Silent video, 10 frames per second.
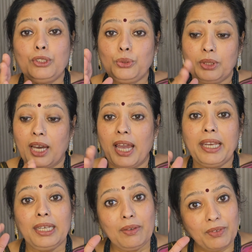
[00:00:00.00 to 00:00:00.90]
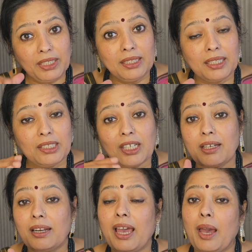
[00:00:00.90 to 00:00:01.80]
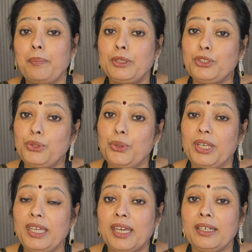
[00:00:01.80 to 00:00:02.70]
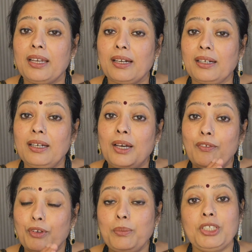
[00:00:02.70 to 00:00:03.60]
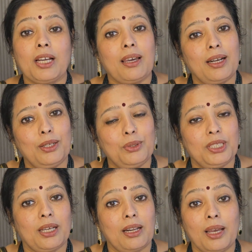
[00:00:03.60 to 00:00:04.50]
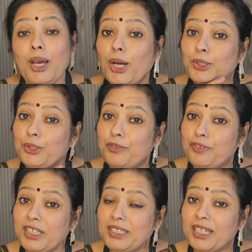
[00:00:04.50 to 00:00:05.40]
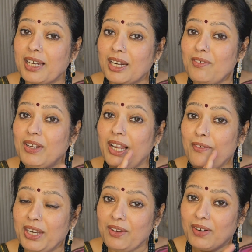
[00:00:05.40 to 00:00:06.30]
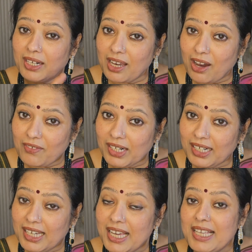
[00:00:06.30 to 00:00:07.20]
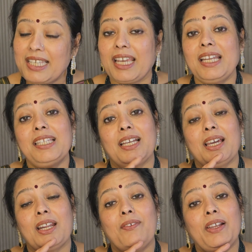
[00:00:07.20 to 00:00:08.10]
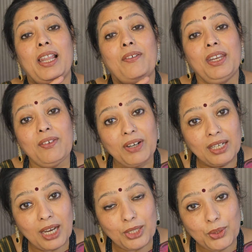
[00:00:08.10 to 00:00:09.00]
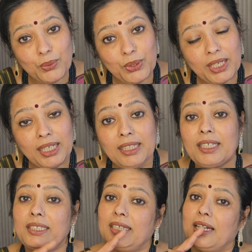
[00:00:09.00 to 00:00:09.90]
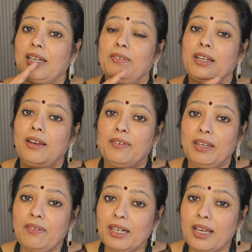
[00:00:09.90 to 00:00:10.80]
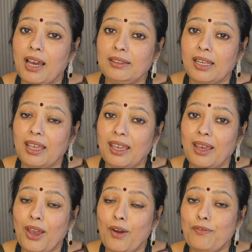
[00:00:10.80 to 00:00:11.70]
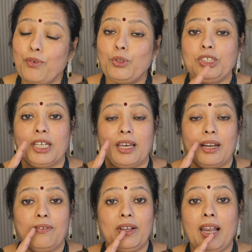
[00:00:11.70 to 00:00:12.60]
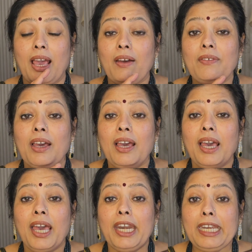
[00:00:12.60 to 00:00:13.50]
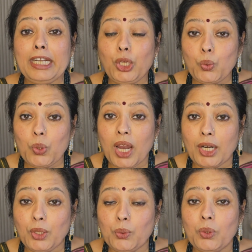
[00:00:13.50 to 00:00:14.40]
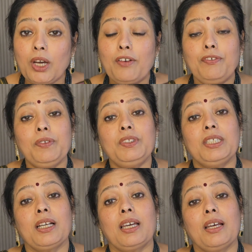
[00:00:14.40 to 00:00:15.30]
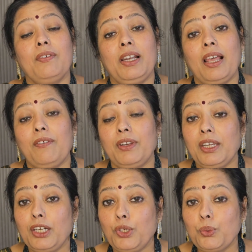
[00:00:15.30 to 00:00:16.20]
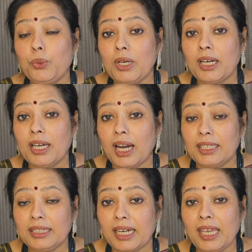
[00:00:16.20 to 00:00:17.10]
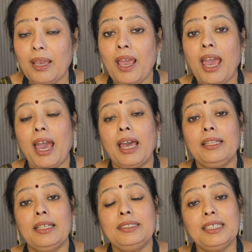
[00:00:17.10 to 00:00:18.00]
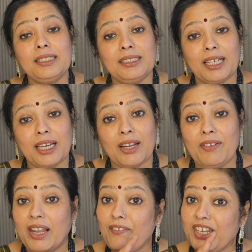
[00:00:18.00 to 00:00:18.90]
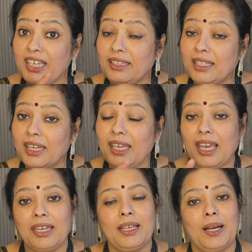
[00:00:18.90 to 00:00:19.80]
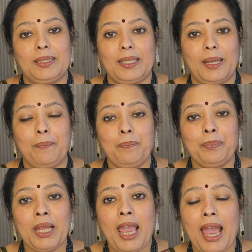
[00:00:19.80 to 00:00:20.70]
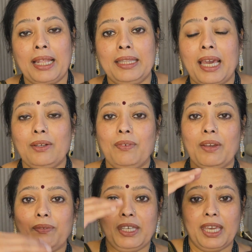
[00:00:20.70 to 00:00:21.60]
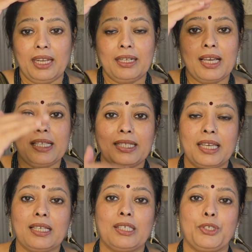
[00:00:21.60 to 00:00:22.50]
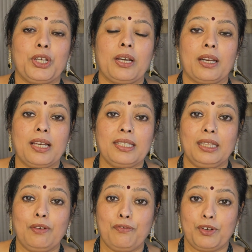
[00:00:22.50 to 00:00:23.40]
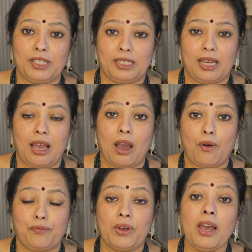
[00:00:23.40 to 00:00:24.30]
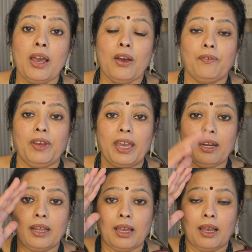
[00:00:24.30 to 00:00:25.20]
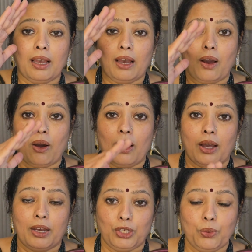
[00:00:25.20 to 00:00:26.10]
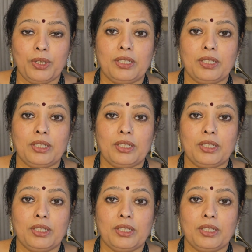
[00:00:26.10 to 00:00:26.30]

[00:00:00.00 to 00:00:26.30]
to Dha and Ni within the chakra happens to Ri and Ga from chakra to chakra. So the first chakra will have Ri 1 Ga 1, second chakra will have Ri 1 Ga 2, third chakra will have Ri 1 Ga 3, fourth chakra will have Ri 2 Ga 2, fifth chakra will have Ri 2 Ga 3, and the sixth chakra will have Ri 3 and Ga 3. And that way we get 6 chakras in the first half where you